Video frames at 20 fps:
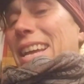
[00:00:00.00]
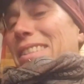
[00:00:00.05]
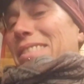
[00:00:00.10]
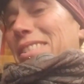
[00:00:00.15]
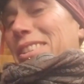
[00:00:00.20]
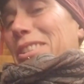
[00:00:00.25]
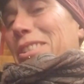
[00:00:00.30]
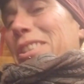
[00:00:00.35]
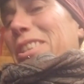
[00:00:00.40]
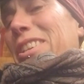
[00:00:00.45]

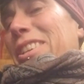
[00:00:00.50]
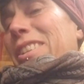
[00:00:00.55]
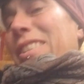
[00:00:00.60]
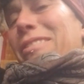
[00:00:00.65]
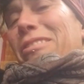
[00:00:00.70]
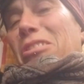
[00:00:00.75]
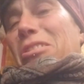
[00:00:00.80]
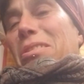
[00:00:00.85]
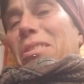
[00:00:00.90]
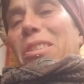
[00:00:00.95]
a
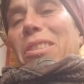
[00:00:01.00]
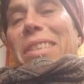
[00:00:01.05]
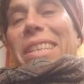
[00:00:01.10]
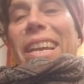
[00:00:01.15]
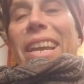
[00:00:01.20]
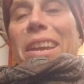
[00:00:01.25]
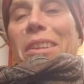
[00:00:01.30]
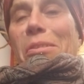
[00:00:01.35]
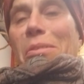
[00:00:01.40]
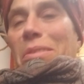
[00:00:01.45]
tour
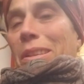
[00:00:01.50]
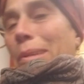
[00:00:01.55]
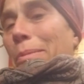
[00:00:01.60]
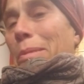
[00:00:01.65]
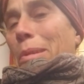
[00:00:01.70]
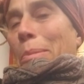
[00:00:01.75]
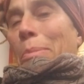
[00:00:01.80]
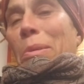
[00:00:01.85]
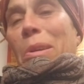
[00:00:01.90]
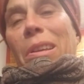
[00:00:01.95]
date or
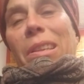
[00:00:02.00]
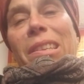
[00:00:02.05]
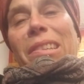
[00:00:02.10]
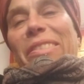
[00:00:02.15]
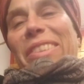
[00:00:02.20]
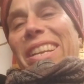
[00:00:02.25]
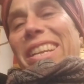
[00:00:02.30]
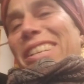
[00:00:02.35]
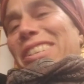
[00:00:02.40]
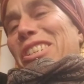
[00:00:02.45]
something because
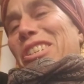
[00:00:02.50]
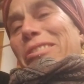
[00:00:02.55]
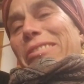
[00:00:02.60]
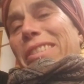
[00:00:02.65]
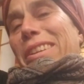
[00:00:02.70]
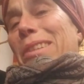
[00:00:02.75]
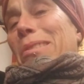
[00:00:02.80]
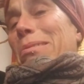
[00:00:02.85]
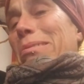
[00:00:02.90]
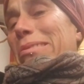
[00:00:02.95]
of an
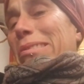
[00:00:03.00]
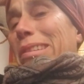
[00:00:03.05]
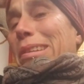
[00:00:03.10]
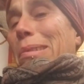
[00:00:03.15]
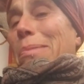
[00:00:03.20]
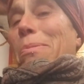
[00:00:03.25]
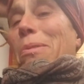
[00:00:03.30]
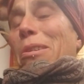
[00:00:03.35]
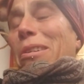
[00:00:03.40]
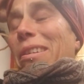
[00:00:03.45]
injury. And I was
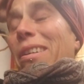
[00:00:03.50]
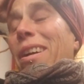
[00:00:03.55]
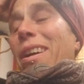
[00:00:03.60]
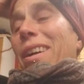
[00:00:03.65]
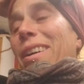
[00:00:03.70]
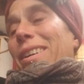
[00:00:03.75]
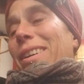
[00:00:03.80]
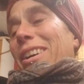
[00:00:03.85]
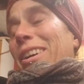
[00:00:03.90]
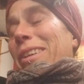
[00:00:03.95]
thinking, what?
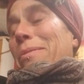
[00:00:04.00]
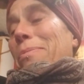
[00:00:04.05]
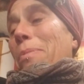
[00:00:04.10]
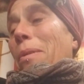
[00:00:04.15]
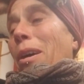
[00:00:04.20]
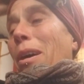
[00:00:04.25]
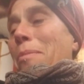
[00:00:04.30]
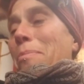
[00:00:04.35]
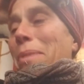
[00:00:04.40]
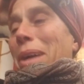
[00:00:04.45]

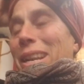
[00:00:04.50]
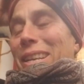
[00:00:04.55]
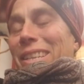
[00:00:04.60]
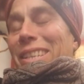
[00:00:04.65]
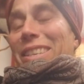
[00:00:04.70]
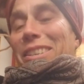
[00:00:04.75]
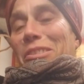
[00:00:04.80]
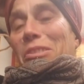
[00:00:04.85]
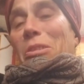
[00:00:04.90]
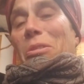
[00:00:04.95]
I
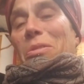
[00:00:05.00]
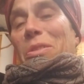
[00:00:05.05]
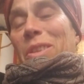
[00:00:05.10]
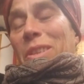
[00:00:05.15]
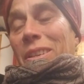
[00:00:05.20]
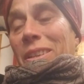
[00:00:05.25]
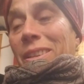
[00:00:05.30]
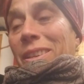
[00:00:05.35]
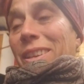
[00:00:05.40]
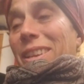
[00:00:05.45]
managed not
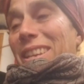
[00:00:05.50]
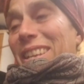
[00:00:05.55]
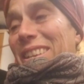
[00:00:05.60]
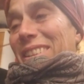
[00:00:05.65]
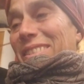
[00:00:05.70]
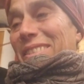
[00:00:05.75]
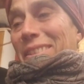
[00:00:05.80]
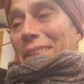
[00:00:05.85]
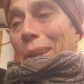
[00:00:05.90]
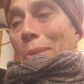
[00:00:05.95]
to
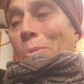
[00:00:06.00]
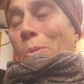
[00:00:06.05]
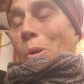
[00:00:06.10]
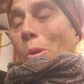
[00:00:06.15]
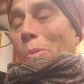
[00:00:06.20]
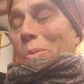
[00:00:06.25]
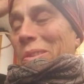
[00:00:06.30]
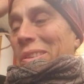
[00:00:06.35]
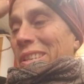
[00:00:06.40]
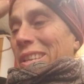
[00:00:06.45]
So
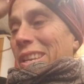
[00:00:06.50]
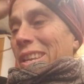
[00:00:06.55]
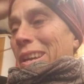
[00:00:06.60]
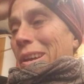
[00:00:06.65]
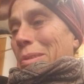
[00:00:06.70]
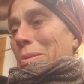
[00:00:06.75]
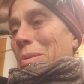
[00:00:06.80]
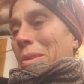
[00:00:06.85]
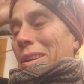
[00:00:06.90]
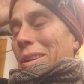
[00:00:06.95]
what was it?
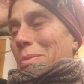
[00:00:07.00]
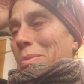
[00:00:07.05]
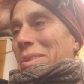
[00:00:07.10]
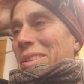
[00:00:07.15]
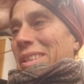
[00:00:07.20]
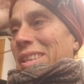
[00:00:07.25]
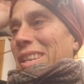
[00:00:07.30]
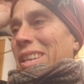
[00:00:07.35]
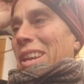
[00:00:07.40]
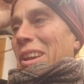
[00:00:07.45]
Yoga?
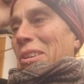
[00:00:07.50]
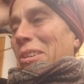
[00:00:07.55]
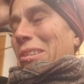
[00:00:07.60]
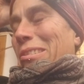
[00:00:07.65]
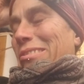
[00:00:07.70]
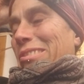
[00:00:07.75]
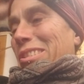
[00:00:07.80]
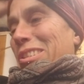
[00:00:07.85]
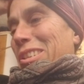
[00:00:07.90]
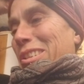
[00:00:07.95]
Was it
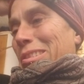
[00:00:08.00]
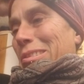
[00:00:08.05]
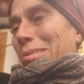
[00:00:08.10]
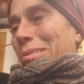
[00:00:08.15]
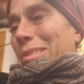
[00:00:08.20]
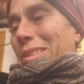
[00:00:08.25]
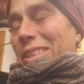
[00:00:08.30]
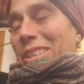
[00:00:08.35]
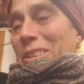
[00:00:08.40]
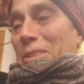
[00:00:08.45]
yoga
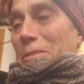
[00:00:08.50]
induced